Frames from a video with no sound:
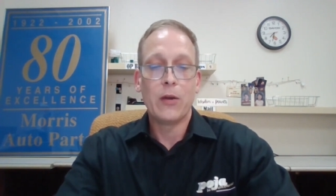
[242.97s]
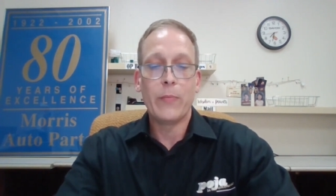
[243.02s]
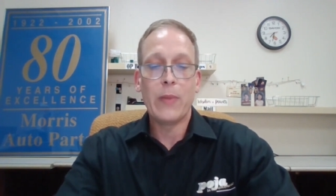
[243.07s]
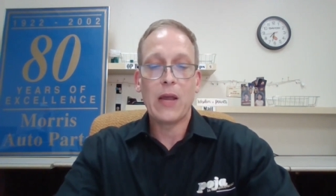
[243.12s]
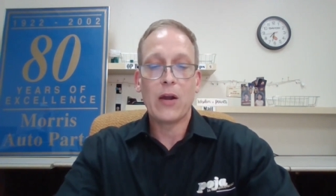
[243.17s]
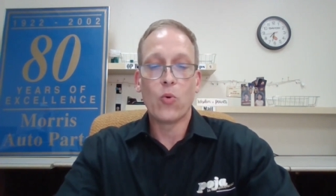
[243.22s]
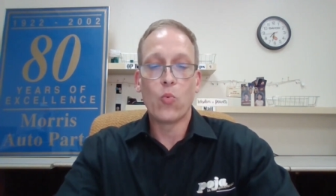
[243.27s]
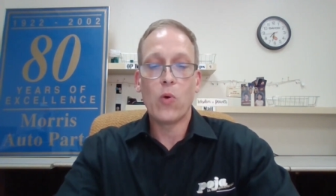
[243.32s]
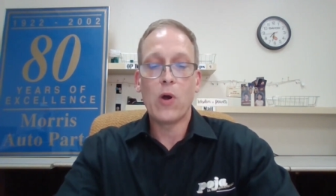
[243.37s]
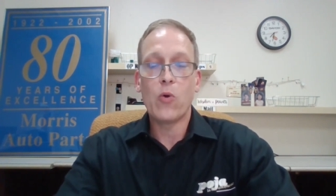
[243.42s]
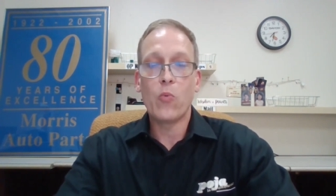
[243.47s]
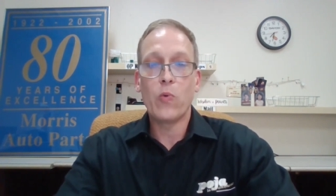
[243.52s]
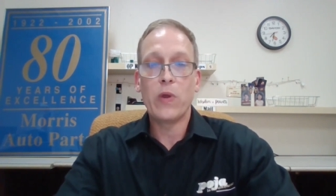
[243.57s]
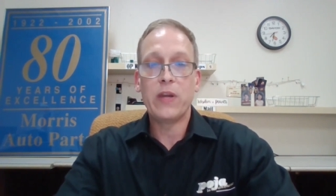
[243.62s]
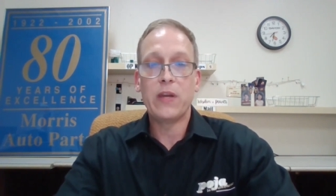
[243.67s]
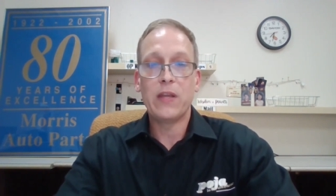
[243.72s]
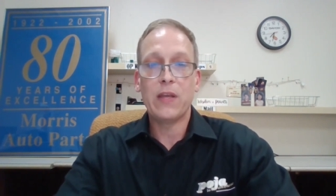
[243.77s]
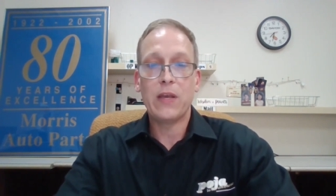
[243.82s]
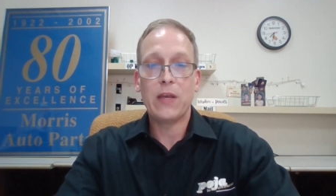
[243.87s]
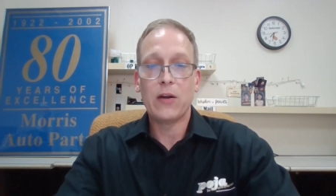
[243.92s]
No matter what
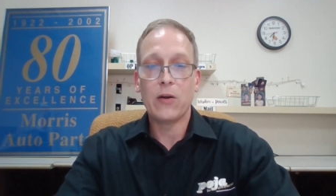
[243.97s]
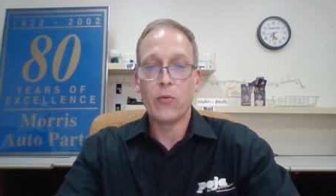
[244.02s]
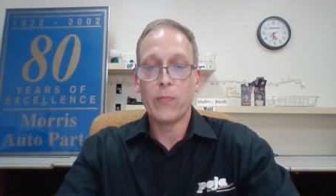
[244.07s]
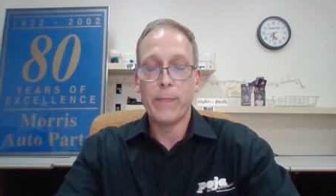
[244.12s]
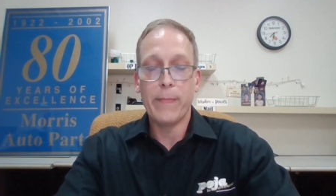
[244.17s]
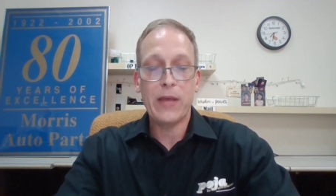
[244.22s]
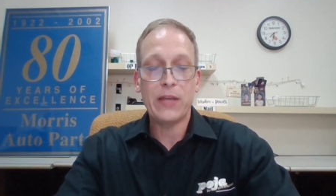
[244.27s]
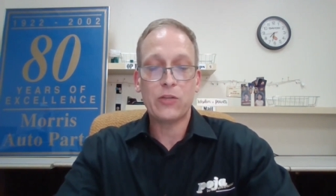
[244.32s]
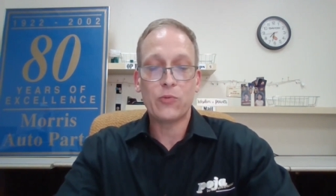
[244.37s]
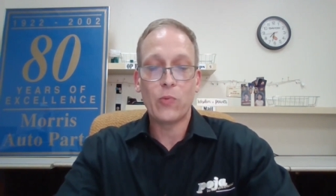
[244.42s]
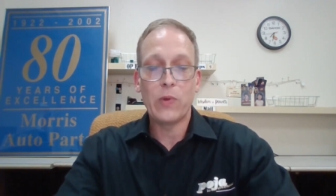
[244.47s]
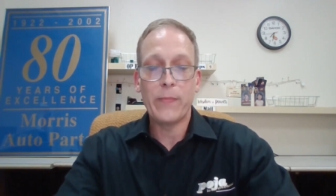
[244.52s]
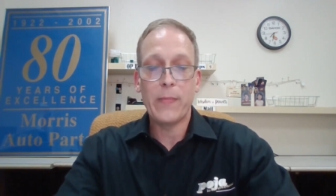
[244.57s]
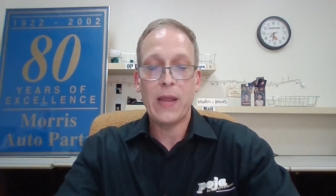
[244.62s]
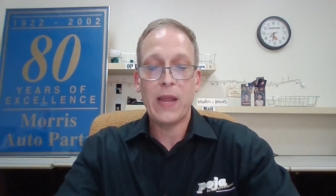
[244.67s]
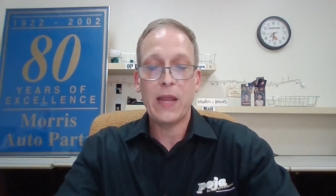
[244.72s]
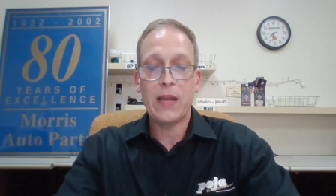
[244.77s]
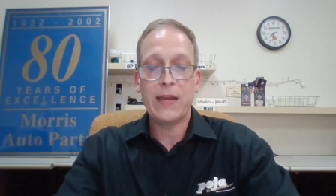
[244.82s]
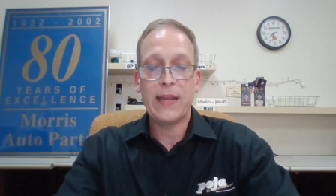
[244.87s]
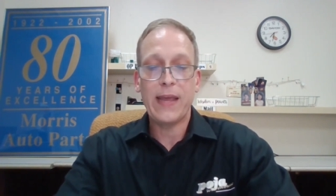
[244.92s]
we did or mess we
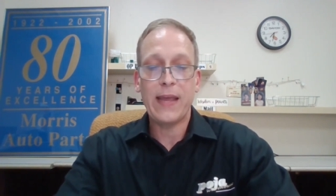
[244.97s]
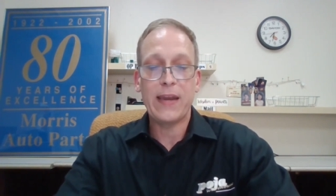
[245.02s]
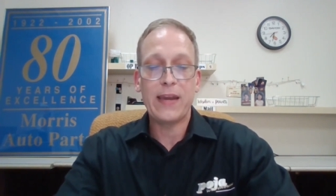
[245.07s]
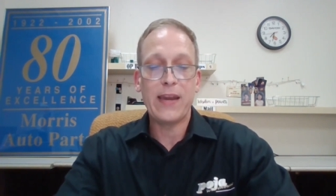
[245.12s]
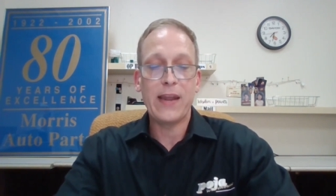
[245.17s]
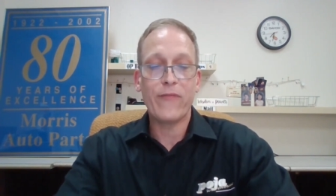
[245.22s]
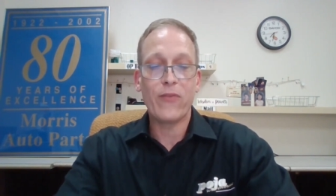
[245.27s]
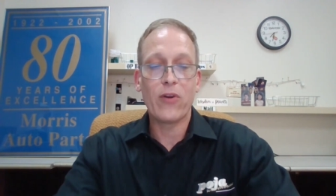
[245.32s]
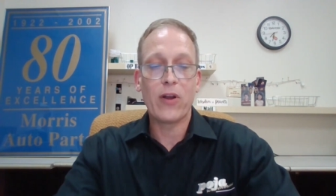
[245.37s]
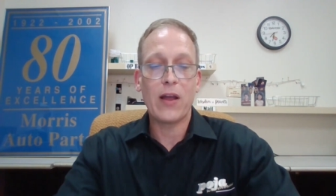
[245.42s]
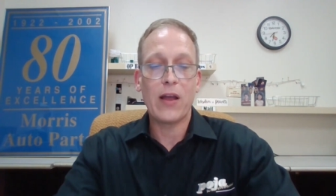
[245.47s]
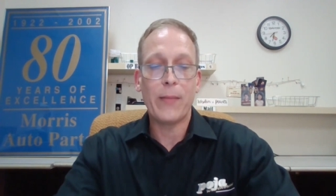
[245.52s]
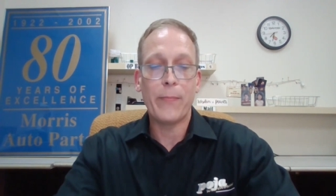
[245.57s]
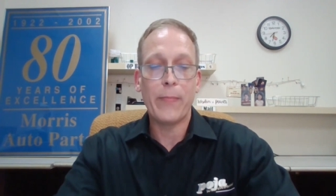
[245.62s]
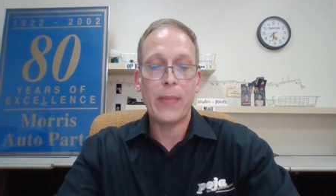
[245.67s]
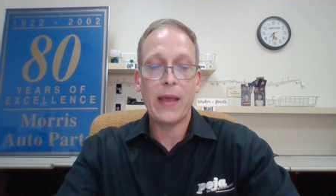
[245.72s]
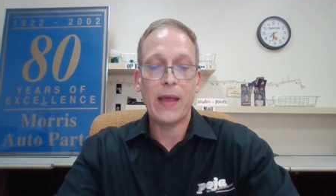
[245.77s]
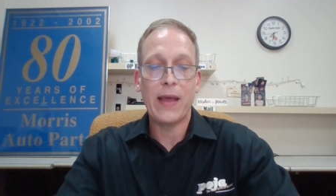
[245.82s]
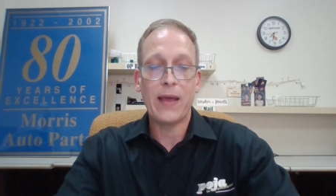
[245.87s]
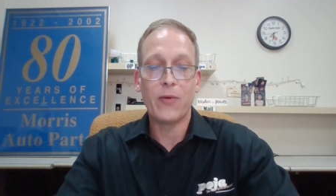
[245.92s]
made, Dad never got
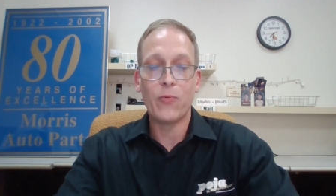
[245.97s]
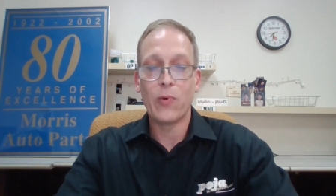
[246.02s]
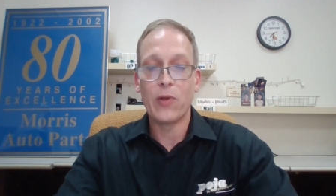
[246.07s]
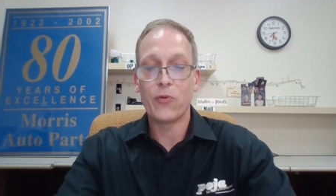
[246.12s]
mad,